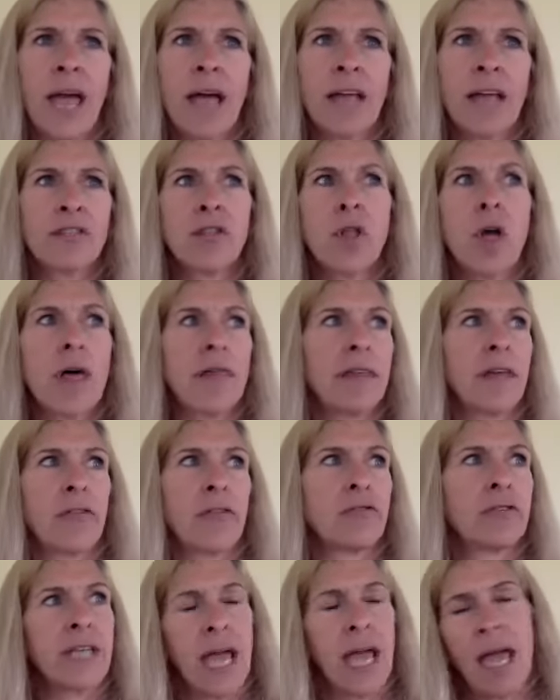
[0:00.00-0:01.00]
had slaw the other
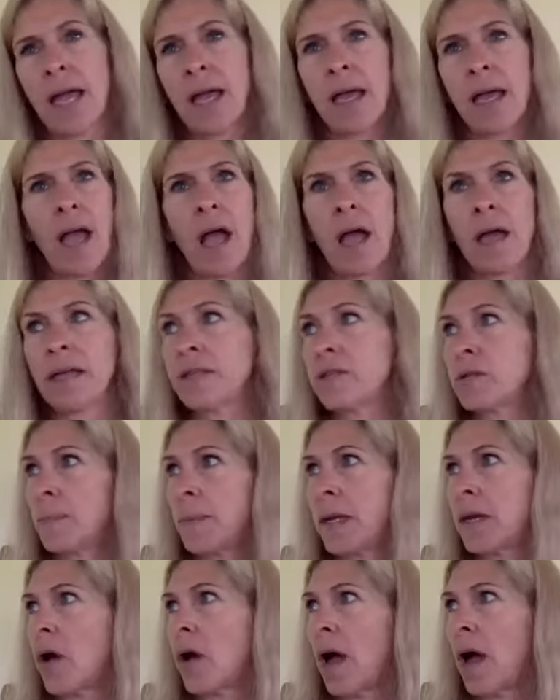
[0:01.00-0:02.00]
day. It's
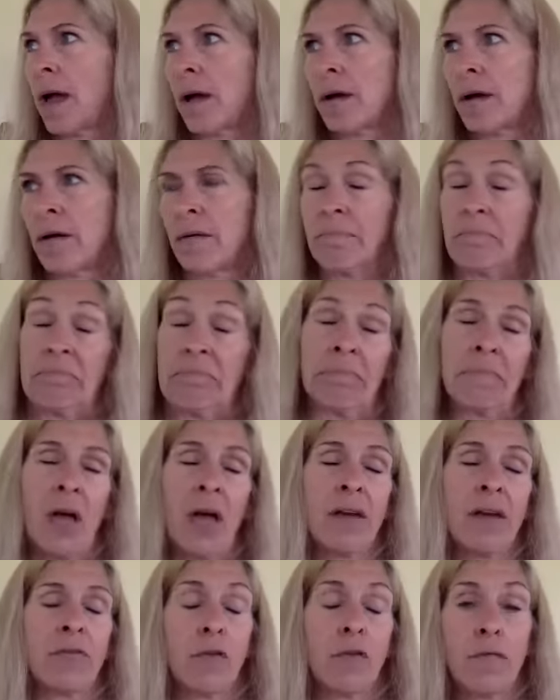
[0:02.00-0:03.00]
been, I
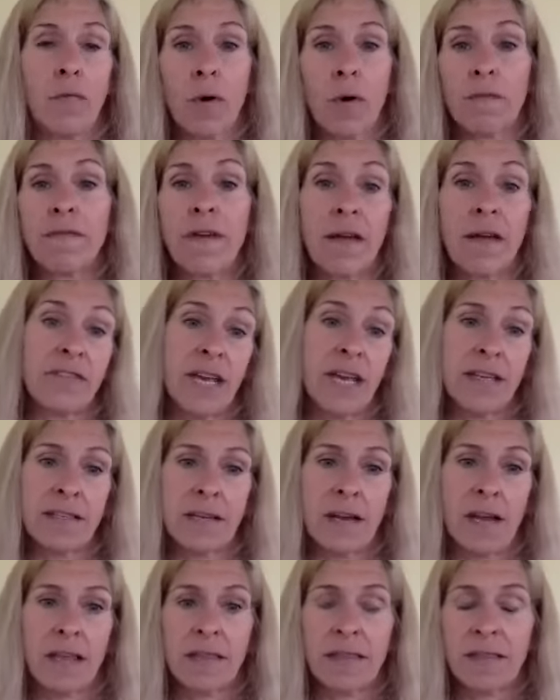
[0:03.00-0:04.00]
don't know, 4 or 5 days,
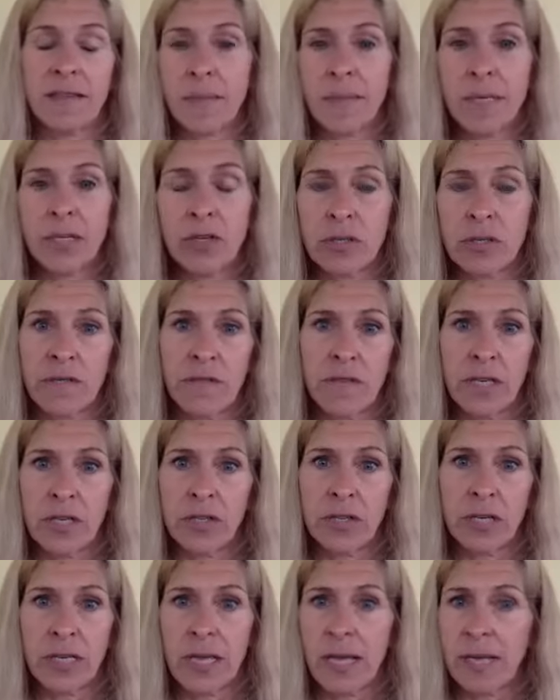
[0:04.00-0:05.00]
and somebody just finished
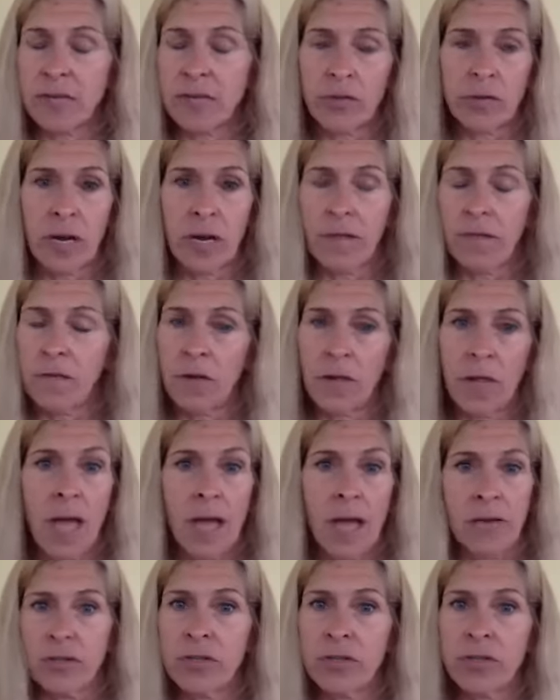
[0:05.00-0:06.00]
it yesterday for
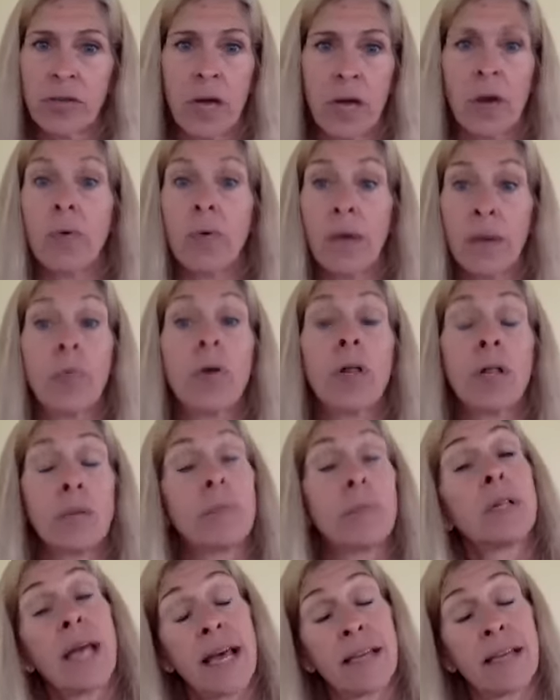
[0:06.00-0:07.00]
lunch. So it will
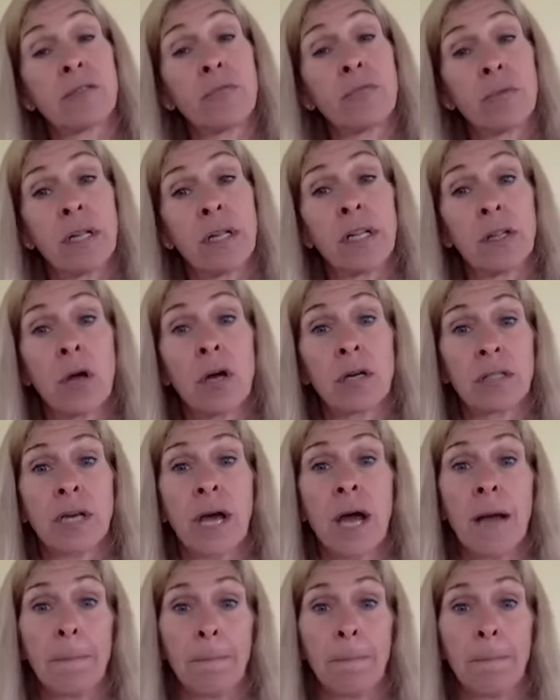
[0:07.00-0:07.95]
last a really long time.